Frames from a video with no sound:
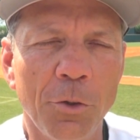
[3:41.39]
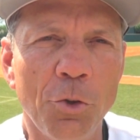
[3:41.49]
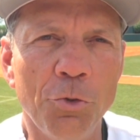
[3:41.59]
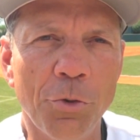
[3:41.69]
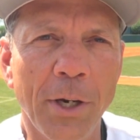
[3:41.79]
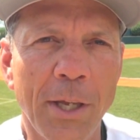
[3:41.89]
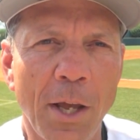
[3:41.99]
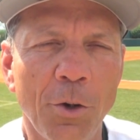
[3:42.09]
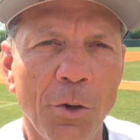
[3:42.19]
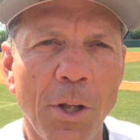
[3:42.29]
in a two-strike
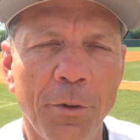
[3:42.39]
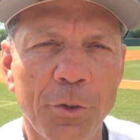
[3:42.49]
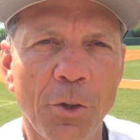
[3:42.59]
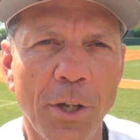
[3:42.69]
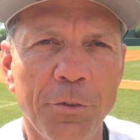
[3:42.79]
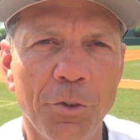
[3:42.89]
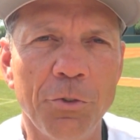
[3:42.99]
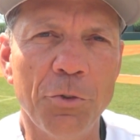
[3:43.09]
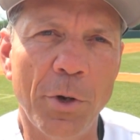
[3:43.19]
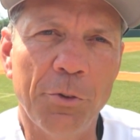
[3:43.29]
count in a left-on-left
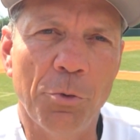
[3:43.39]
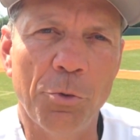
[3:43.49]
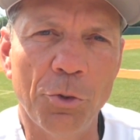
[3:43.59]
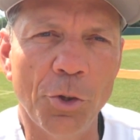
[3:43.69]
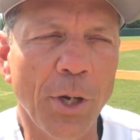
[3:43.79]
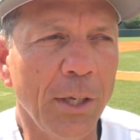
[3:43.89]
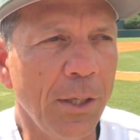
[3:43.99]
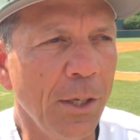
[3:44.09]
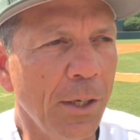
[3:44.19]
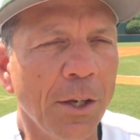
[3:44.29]
situation was a good idea.